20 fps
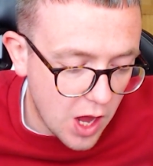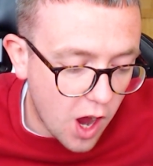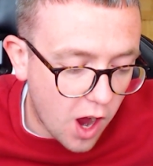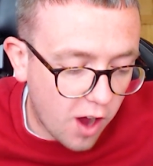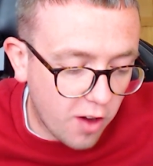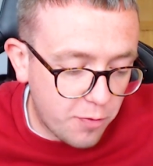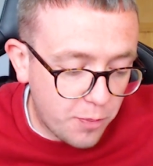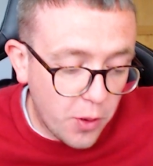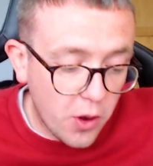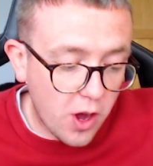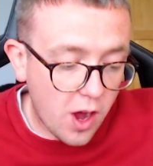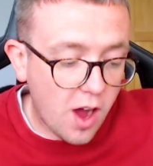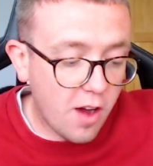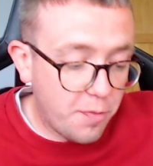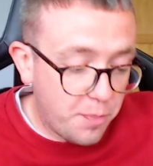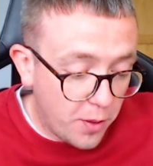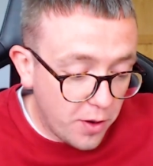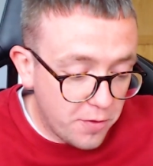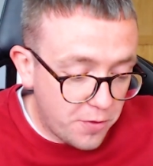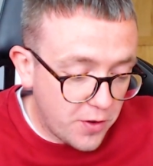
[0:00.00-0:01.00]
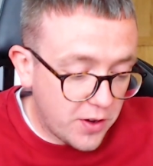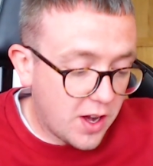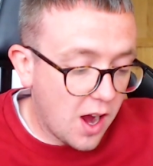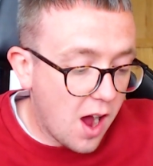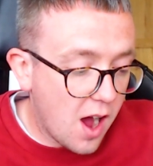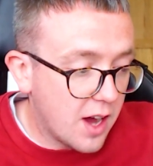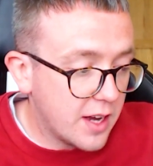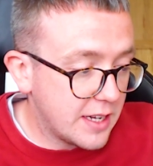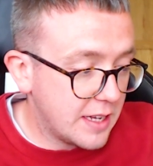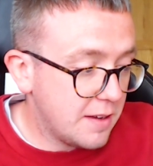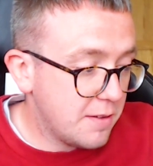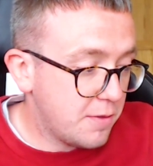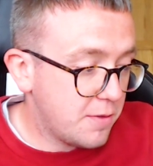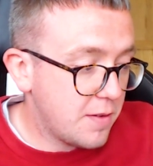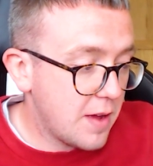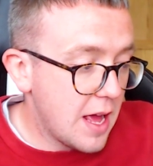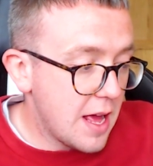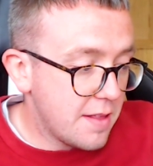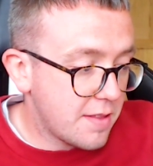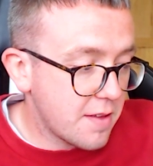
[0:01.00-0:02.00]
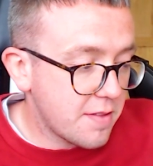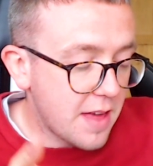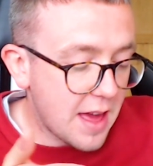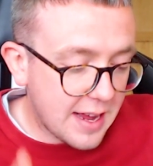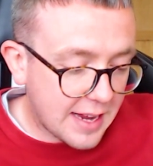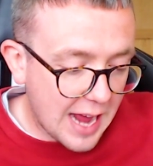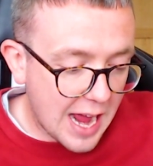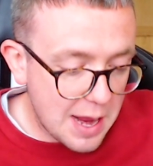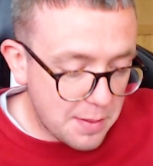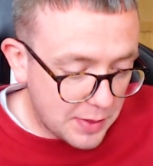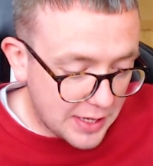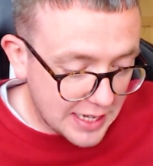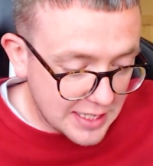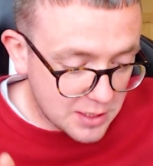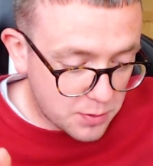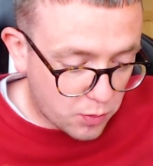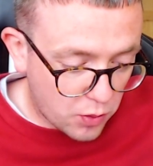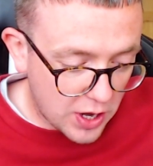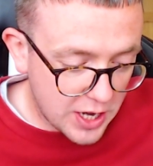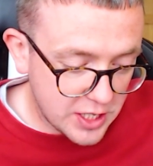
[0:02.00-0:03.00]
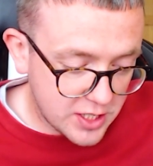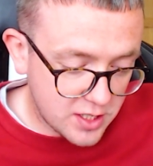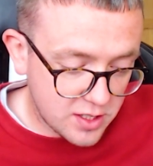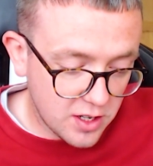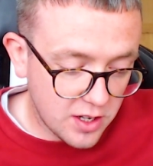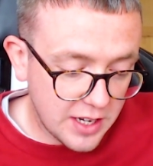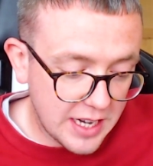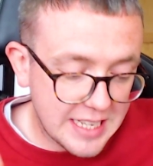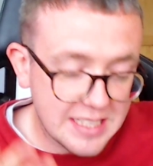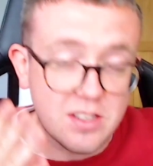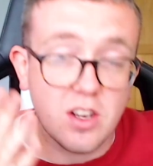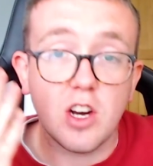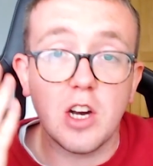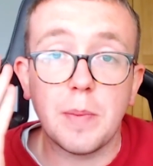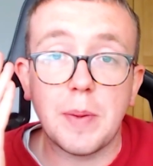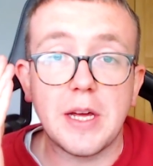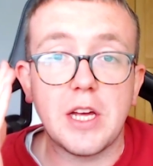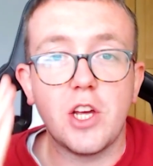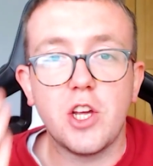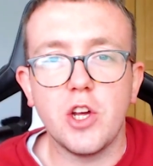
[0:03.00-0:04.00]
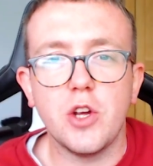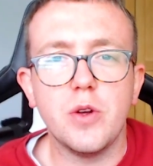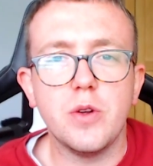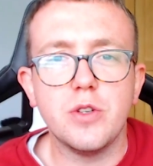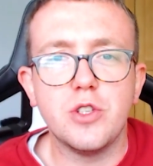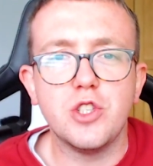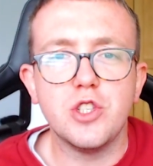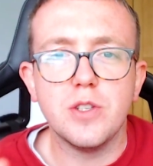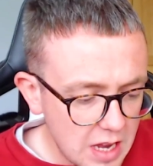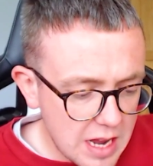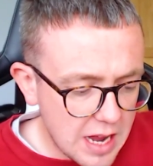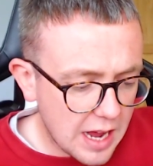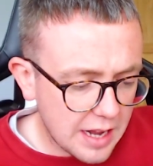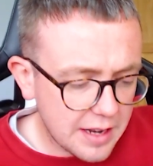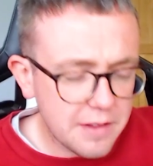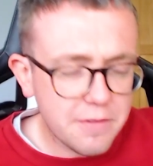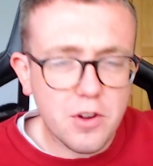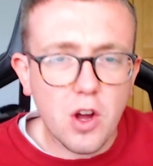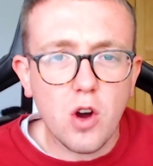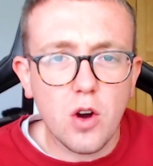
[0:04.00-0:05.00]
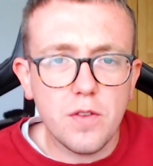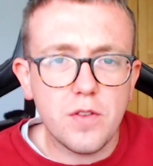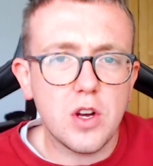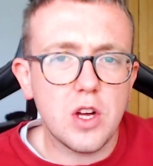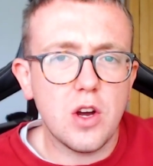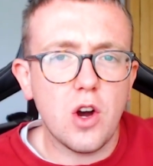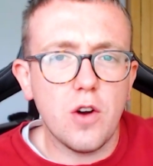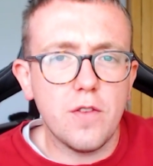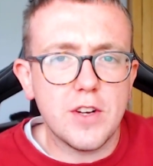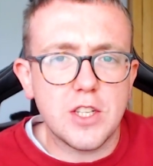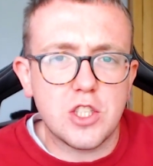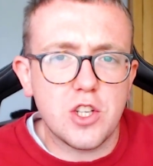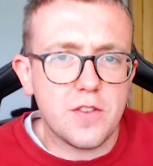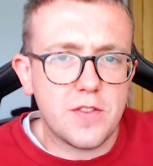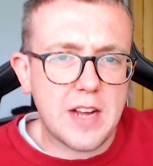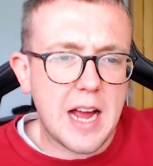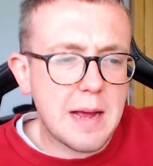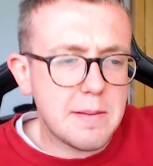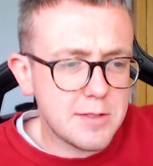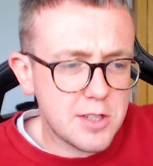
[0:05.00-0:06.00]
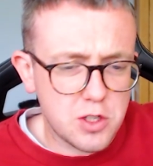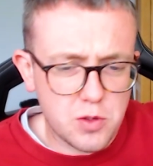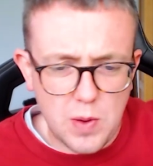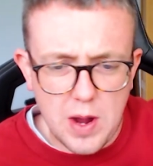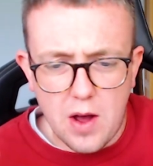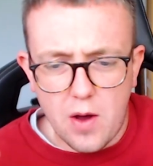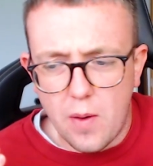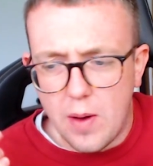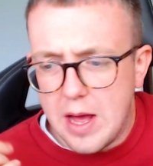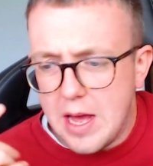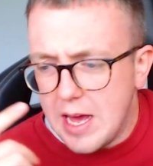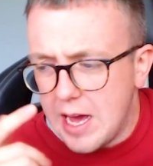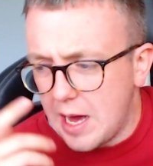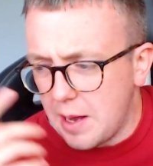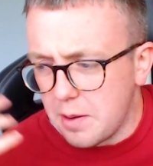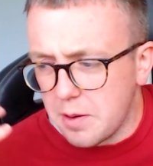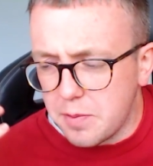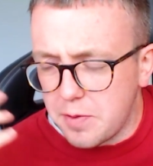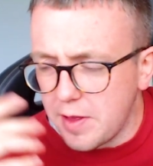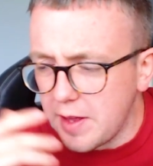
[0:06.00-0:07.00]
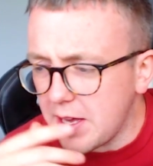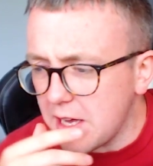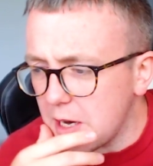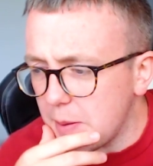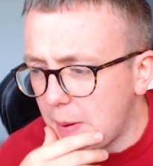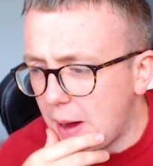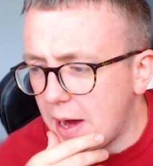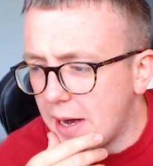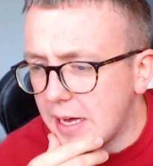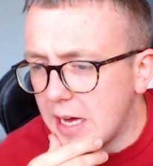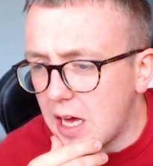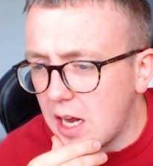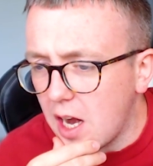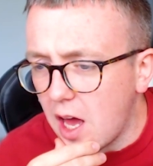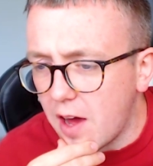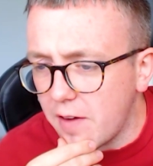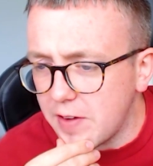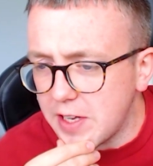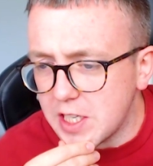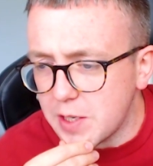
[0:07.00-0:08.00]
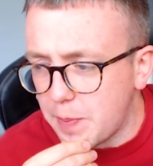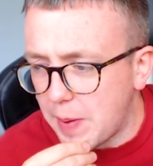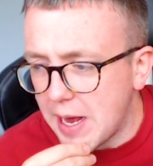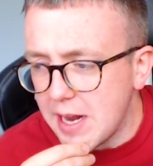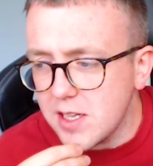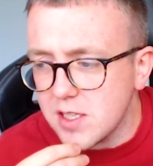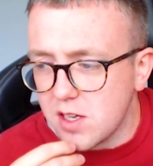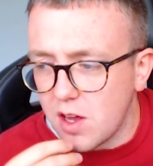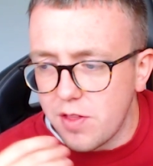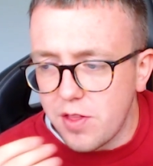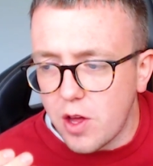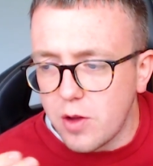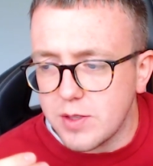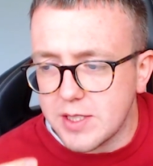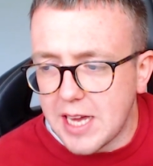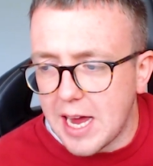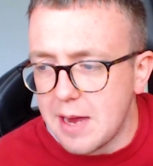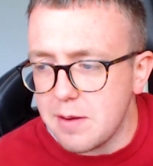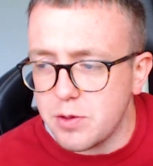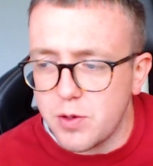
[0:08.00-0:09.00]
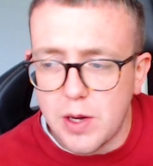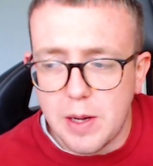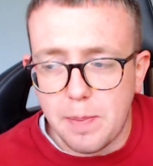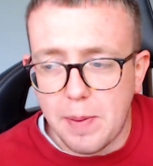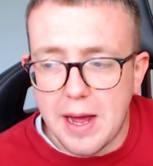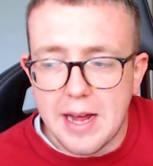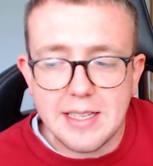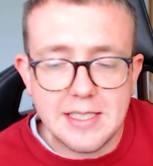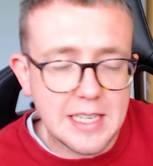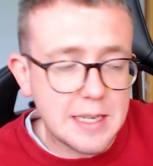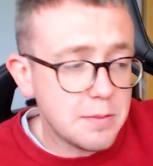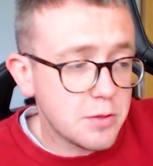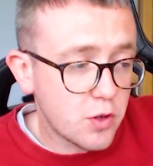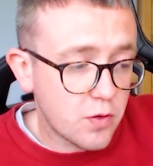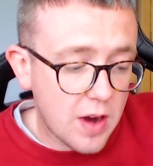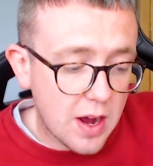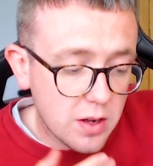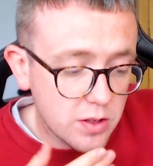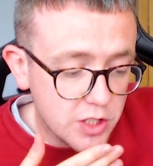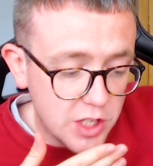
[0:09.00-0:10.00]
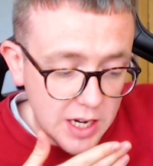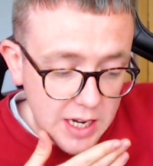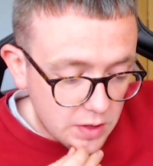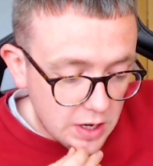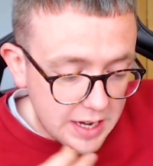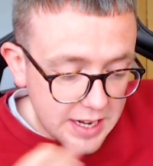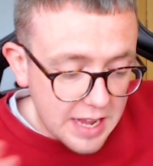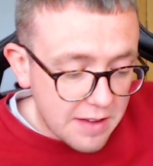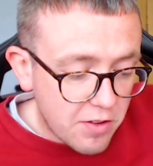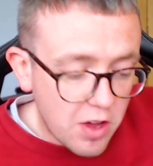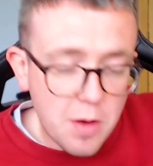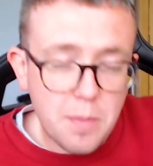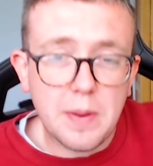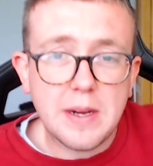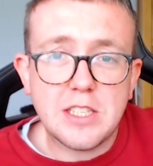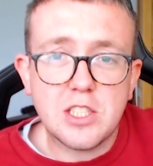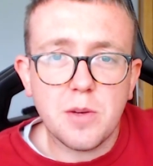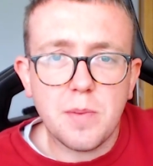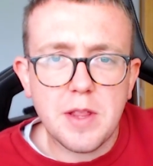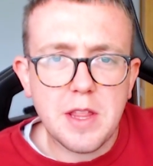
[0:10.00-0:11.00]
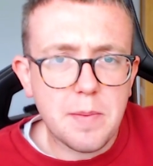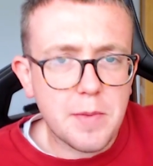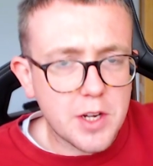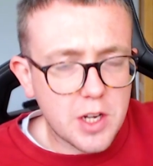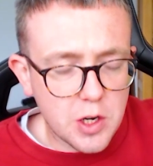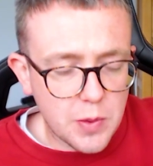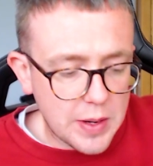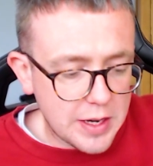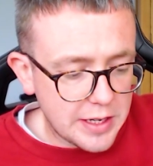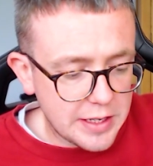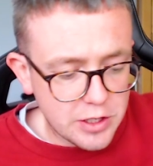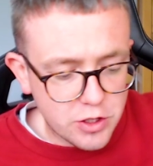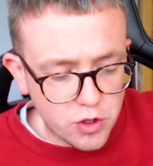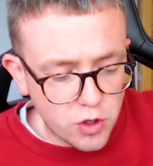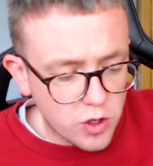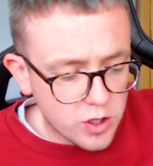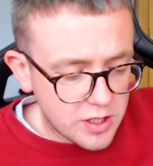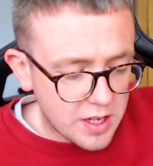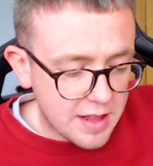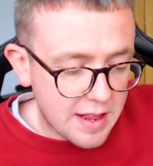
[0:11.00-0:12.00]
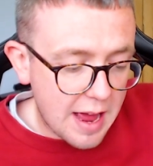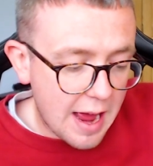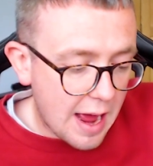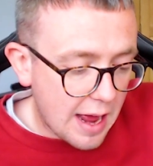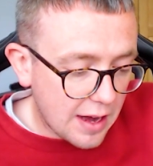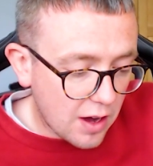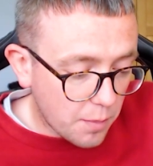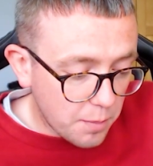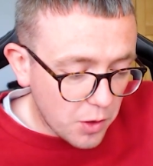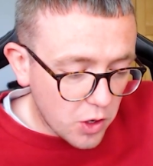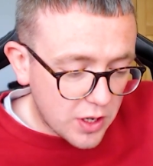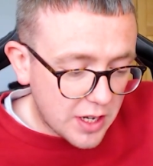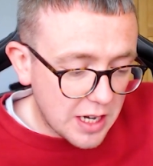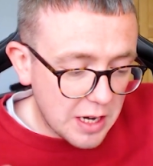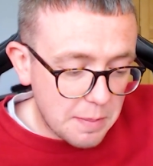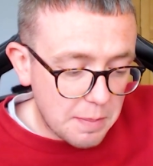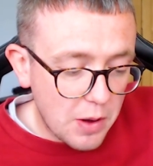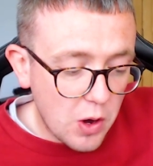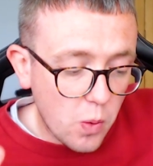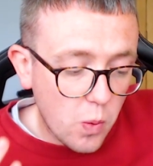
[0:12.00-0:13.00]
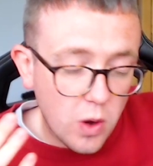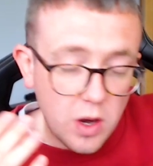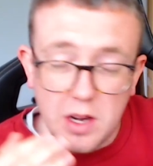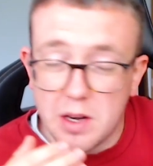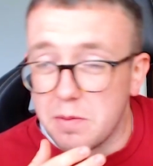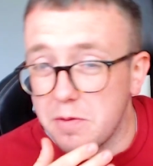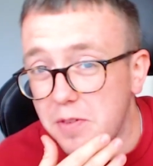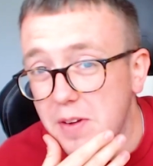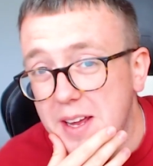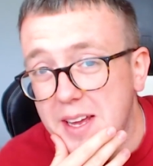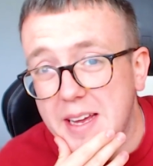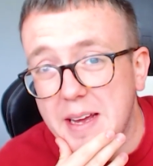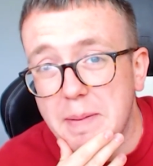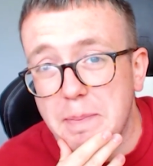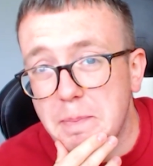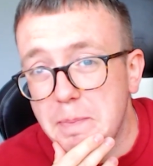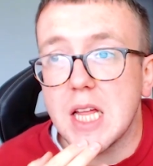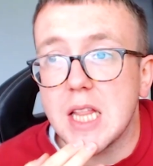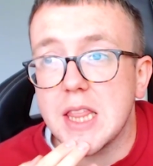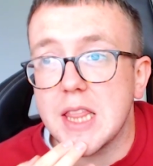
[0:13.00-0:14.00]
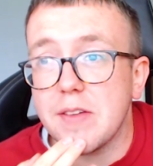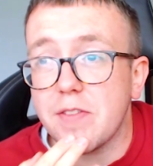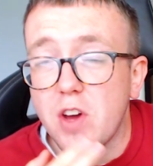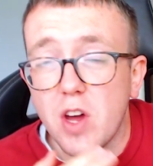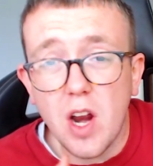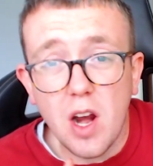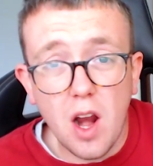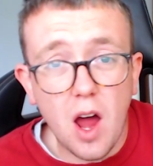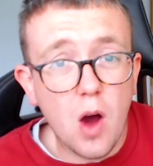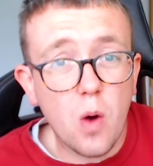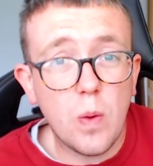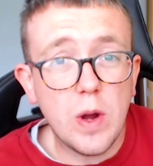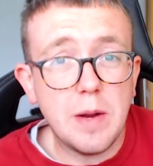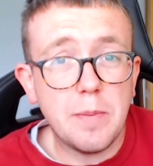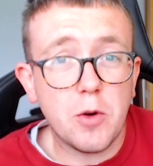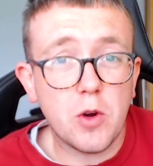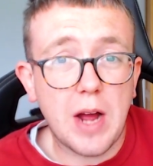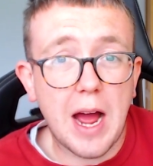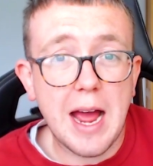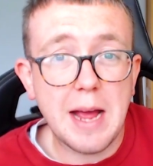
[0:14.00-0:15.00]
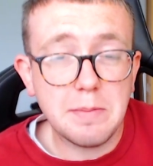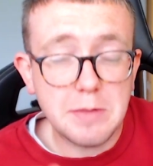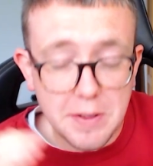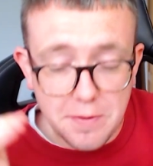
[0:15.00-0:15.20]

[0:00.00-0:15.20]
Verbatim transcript: I've put, I've put for Cardiff that their game against Preston is going to be huge. And they've got other other tough games as well. And I'm thinking about it. A lot of it depends on those games where you're playing teams around you. Inevitably, some of them are going to end in draws and that. And I'm looking at Millwall and I'm thinking, they've got a lot of winnable games.